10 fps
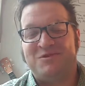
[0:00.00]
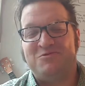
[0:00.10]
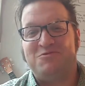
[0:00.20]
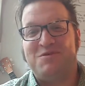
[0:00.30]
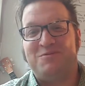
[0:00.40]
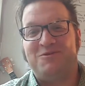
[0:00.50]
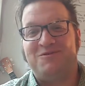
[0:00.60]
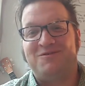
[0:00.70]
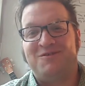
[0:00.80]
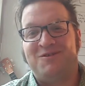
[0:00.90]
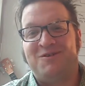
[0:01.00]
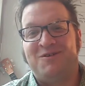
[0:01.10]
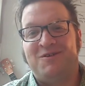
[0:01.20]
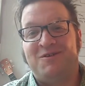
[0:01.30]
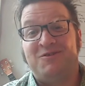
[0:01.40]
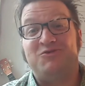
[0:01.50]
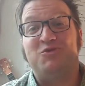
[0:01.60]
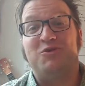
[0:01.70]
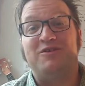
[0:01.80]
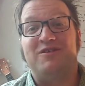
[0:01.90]
And remember,
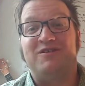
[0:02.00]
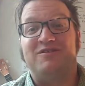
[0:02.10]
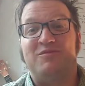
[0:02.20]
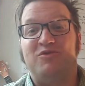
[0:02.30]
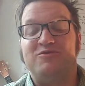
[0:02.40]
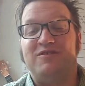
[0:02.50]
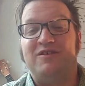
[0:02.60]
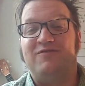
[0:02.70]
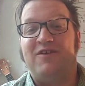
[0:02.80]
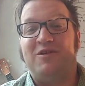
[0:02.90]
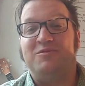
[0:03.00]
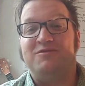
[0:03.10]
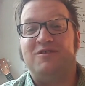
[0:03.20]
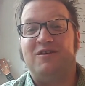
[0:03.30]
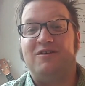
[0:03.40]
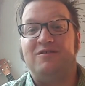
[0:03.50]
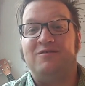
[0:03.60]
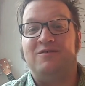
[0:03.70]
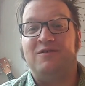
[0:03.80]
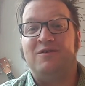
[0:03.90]
joy is the most infallible
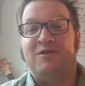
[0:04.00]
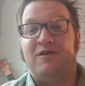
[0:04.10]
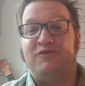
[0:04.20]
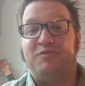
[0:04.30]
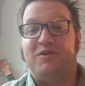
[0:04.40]
sign of the